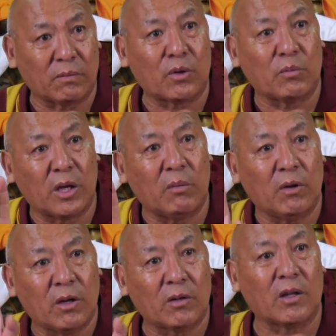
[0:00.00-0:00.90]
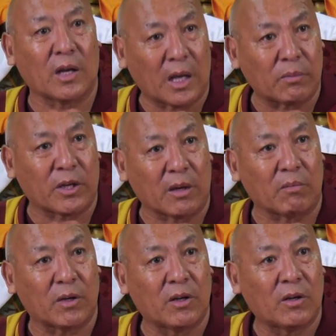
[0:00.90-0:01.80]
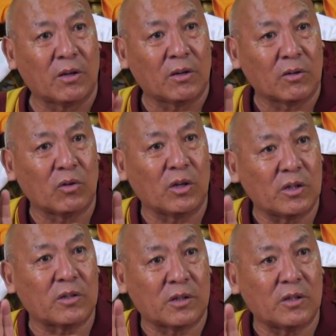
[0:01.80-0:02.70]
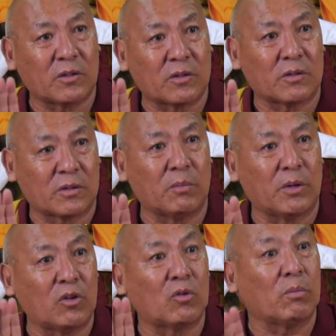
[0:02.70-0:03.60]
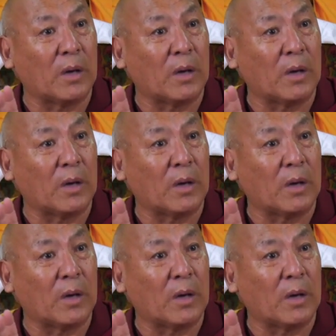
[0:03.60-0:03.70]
From him, the knife came. So he is somebody to